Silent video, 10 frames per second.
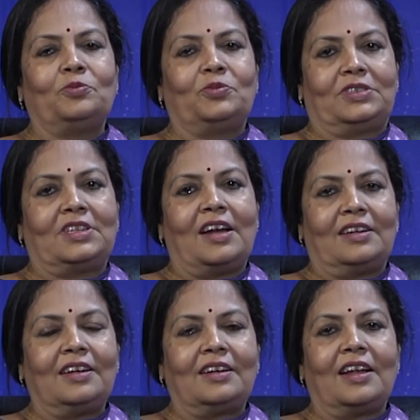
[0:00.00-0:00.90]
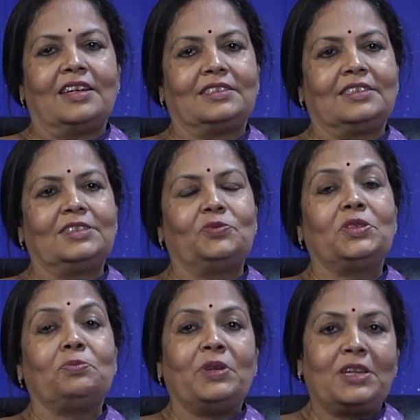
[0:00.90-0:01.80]
start our classes
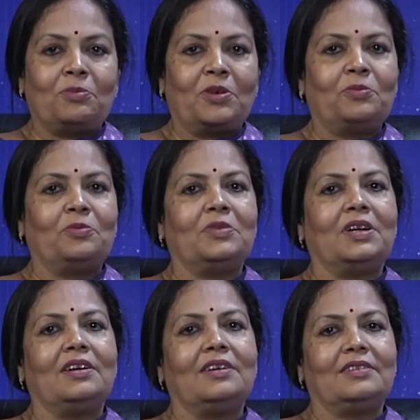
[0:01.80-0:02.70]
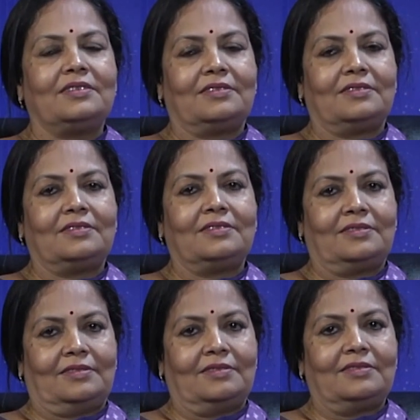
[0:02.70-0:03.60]
with minimum
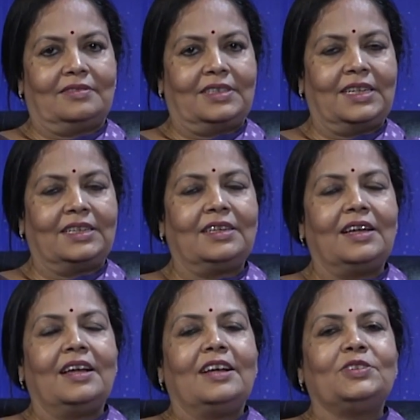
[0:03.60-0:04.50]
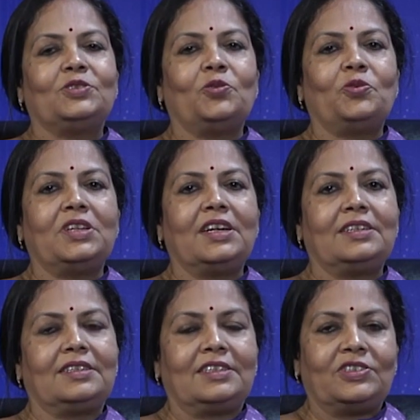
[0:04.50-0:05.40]
thing. So for that,
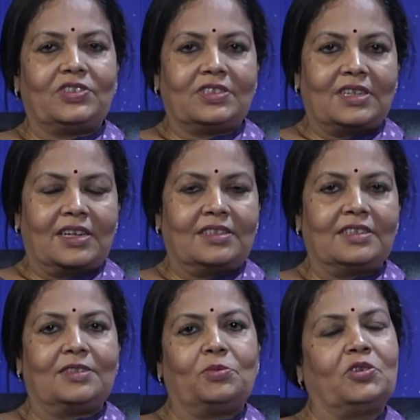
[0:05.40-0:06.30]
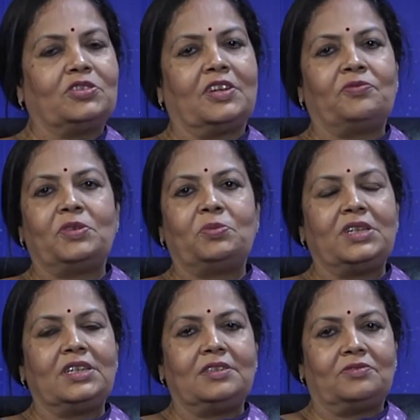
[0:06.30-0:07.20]
teachers started, because
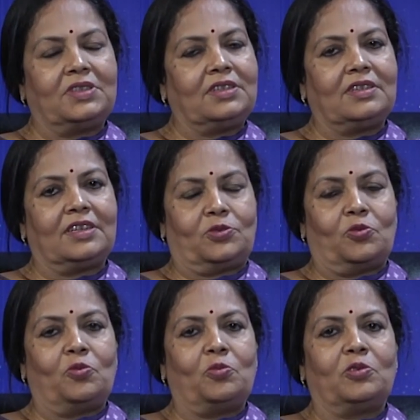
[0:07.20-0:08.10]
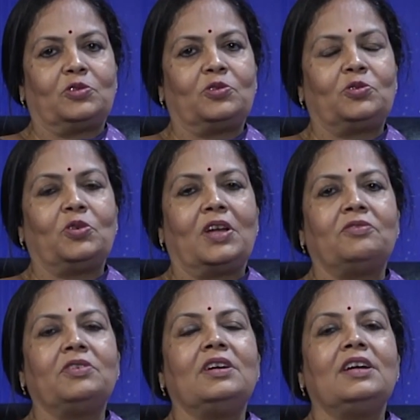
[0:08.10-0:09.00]
everybody, even at home also, to
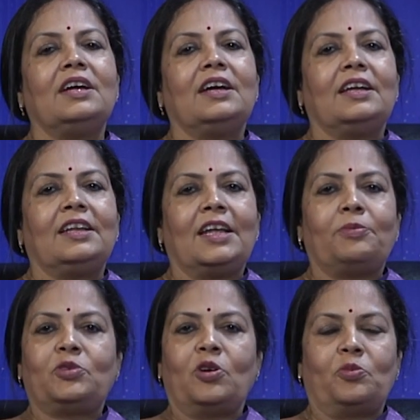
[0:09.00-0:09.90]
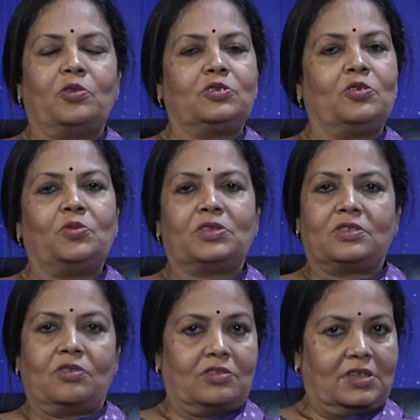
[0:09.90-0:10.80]
have a laptop also
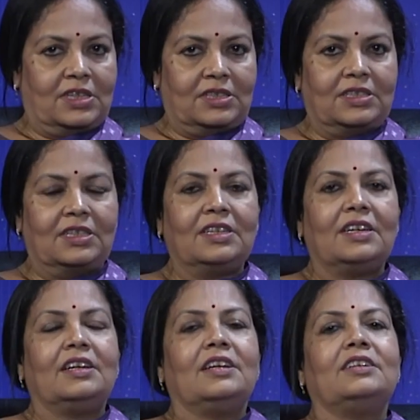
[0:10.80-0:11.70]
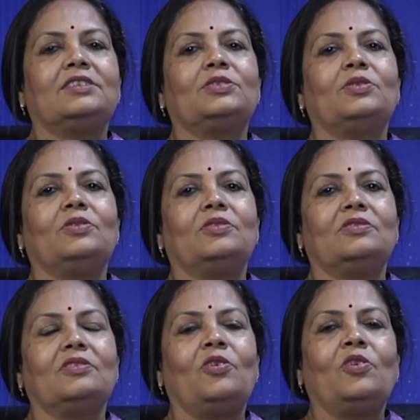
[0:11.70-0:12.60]
was not easy.
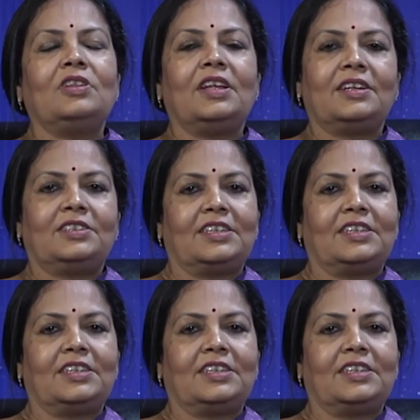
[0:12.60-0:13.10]
So all that